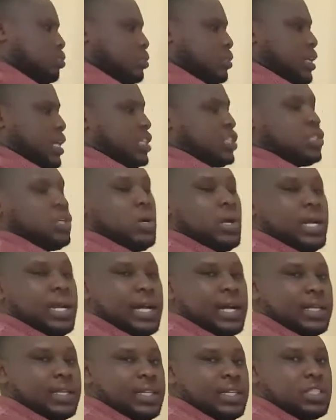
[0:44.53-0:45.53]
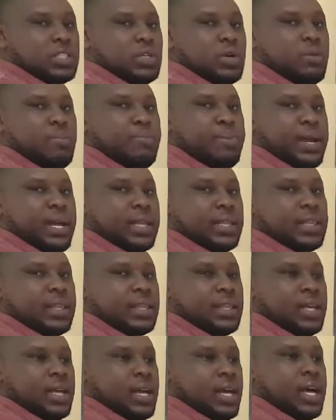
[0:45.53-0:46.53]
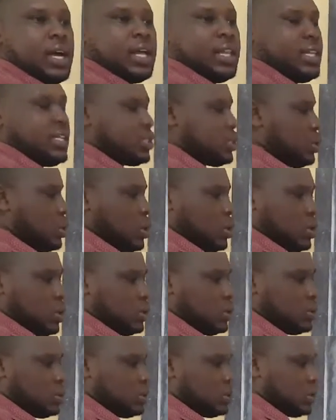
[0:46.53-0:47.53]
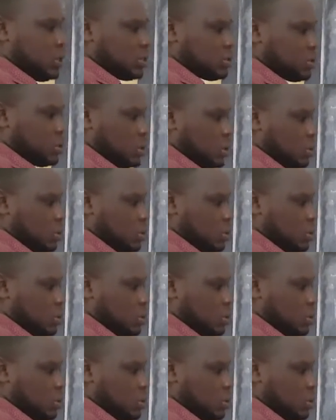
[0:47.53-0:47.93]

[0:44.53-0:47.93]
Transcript: There is no length, there is no breadth, there is no width,